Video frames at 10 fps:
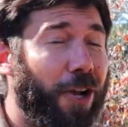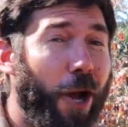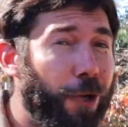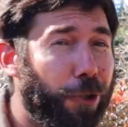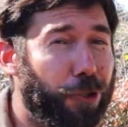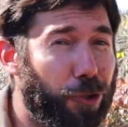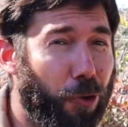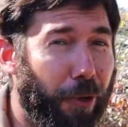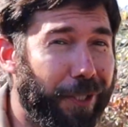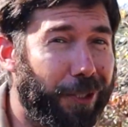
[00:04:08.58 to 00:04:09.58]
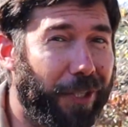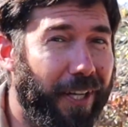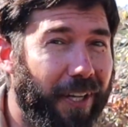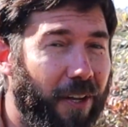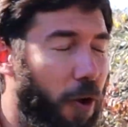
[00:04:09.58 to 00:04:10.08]
understory
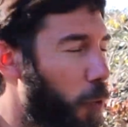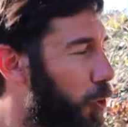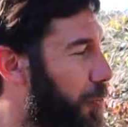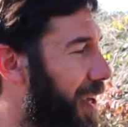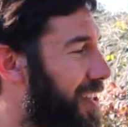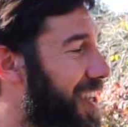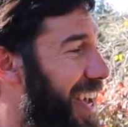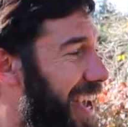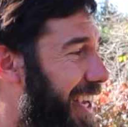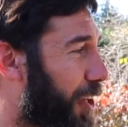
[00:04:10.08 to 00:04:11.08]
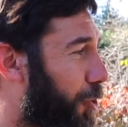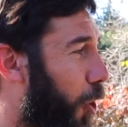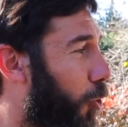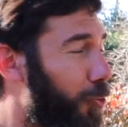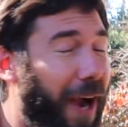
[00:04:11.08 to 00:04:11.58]
tree, which means it can
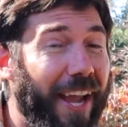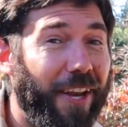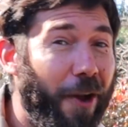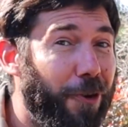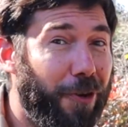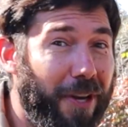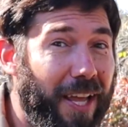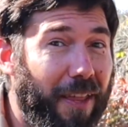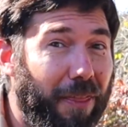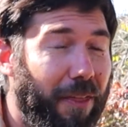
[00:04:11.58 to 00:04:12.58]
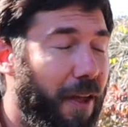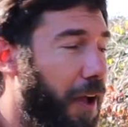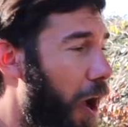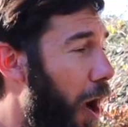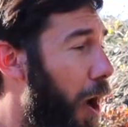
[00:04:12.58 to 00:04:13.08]
grow right underneath
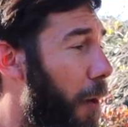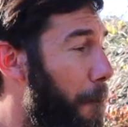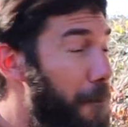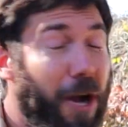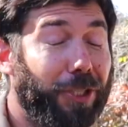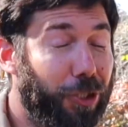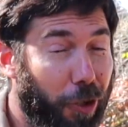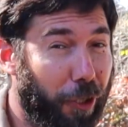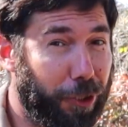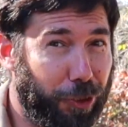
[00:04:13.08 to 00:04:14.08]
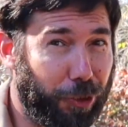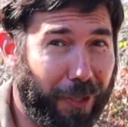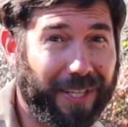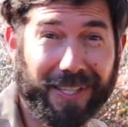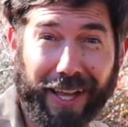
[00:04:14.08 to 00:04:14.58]
much larger
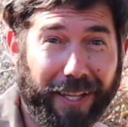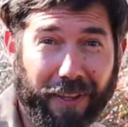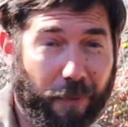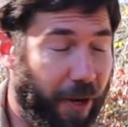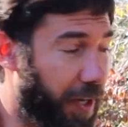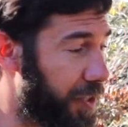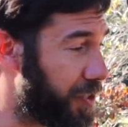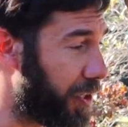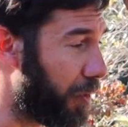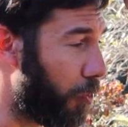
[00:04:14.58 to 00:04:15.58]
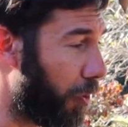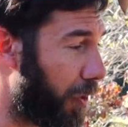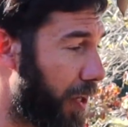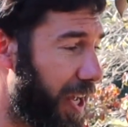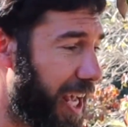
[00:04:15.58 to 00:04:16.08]
trees like the American sycamore.
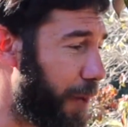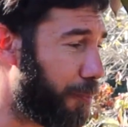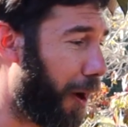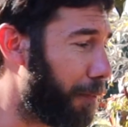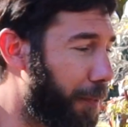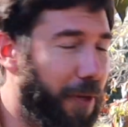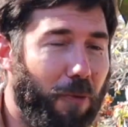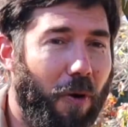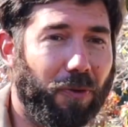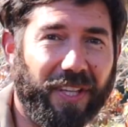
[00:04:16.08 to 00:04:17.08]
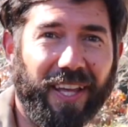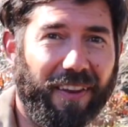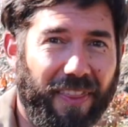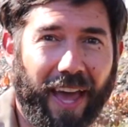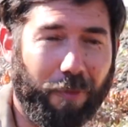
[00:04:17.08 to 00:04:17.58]
It probably won't get
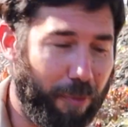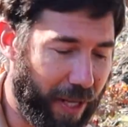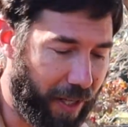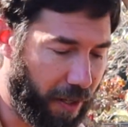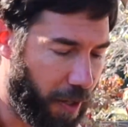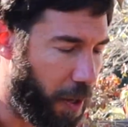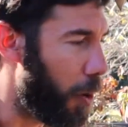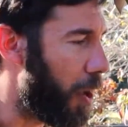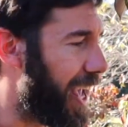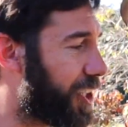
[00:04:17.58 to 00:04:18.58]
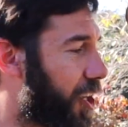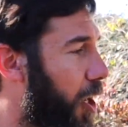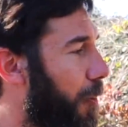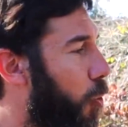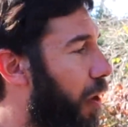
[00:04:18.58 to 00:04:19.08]
that big. It's going
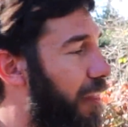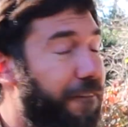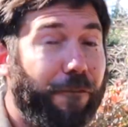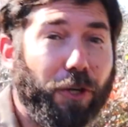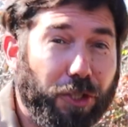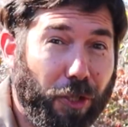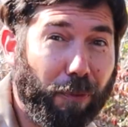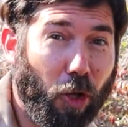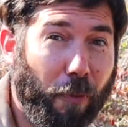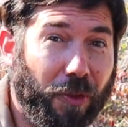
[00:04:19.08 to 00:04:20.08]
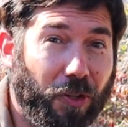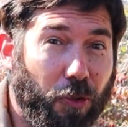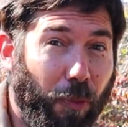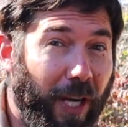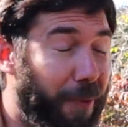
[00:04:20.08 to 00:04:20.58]
to be one of the first to bloom in the
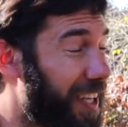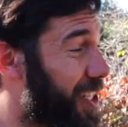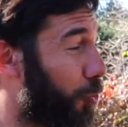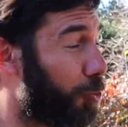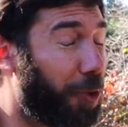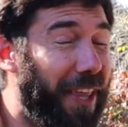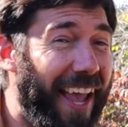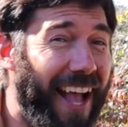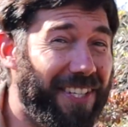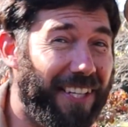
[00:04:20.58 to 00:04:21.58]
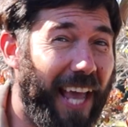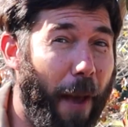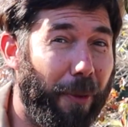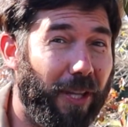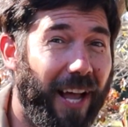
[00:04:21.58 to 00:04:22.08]
spring because it really has to
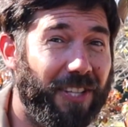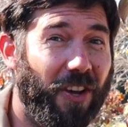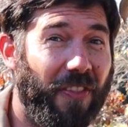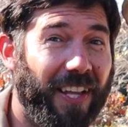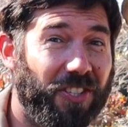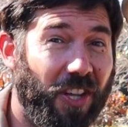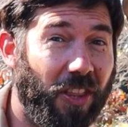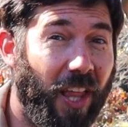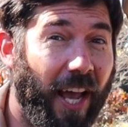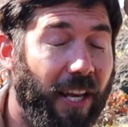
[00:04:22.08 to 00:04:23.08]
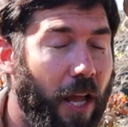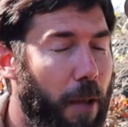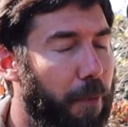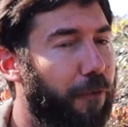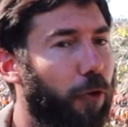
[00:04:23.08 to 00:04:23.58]
capitalize on that sunlight
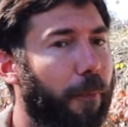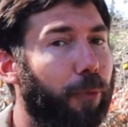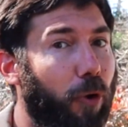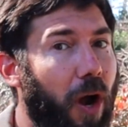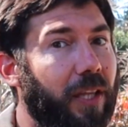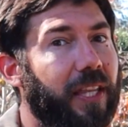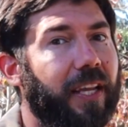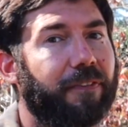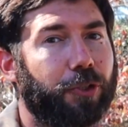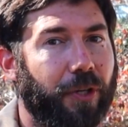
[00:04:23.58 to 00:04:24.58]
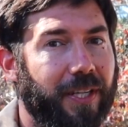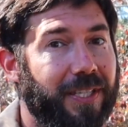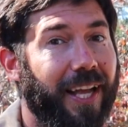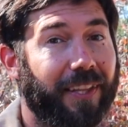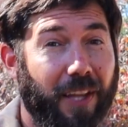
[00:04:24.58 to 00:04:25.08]
before the broadleaf trees
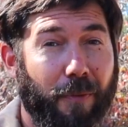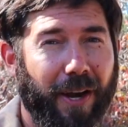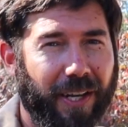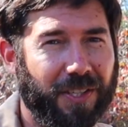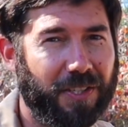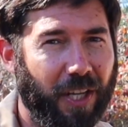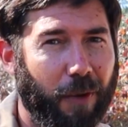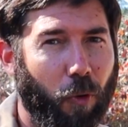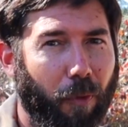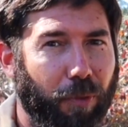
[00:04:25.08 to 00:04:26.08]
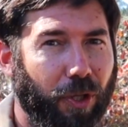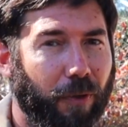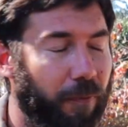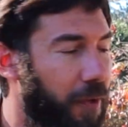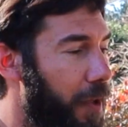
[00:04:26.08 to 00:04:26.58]
like the American sycamore
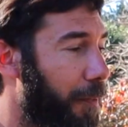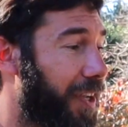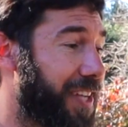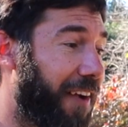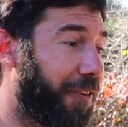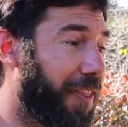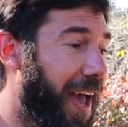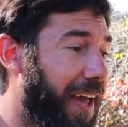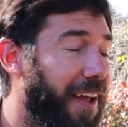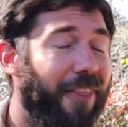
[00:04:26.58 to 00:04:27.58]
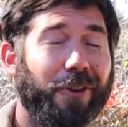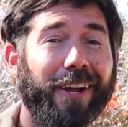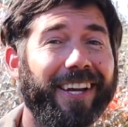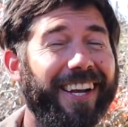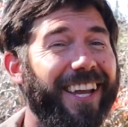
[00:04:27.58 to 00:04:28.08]
bloom, because after that they're
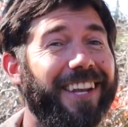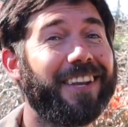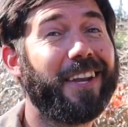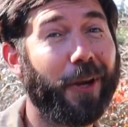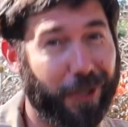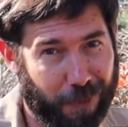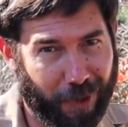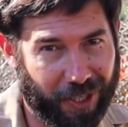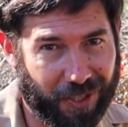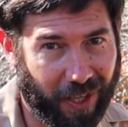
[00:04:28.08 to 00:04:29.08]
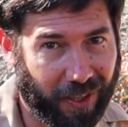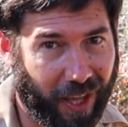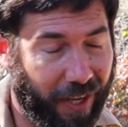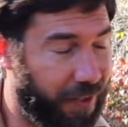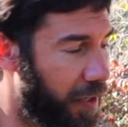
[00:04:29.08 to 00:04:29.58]
not going to get near as much
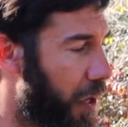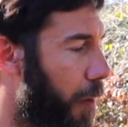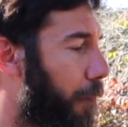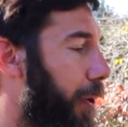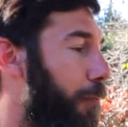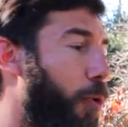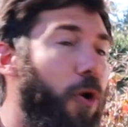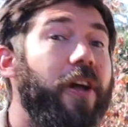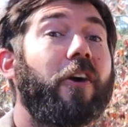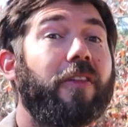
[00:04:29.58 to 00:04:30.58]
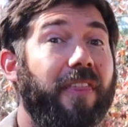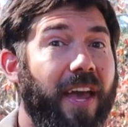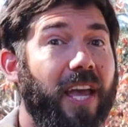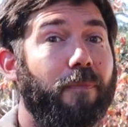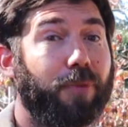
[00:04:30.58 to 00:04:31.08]
sunlight. But boy, are
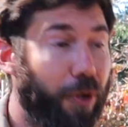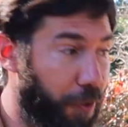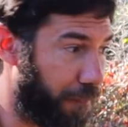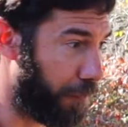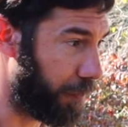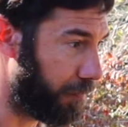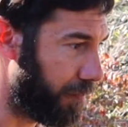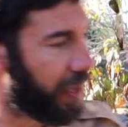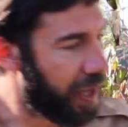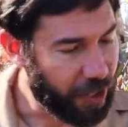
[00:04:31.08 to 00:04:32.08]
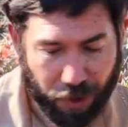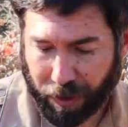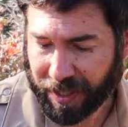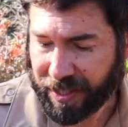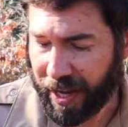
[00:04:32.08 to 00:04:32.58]
they beautiful. And you
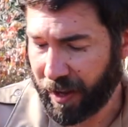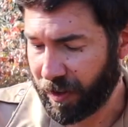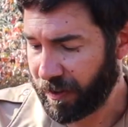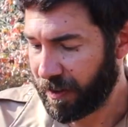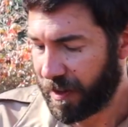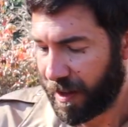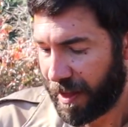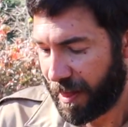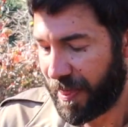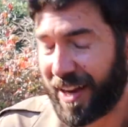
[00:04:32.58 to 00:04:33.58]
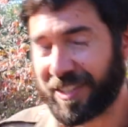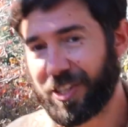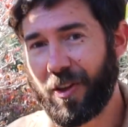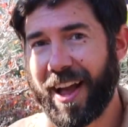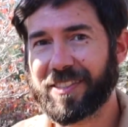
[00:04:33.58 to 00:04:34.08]
can tell that it
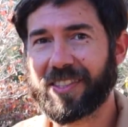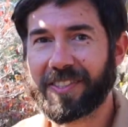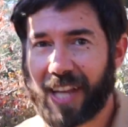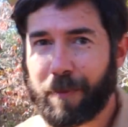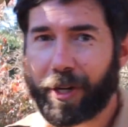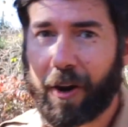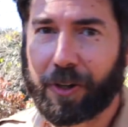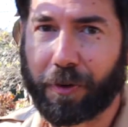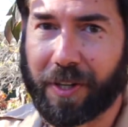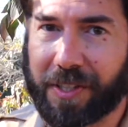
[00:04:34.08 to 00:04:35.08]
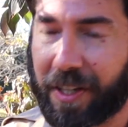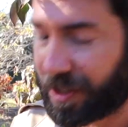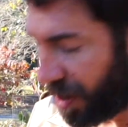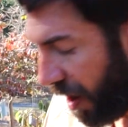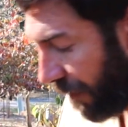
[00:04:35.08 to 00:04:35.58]
still has the same
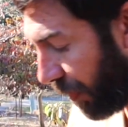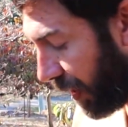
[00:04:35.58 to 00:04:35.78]
characteristics of the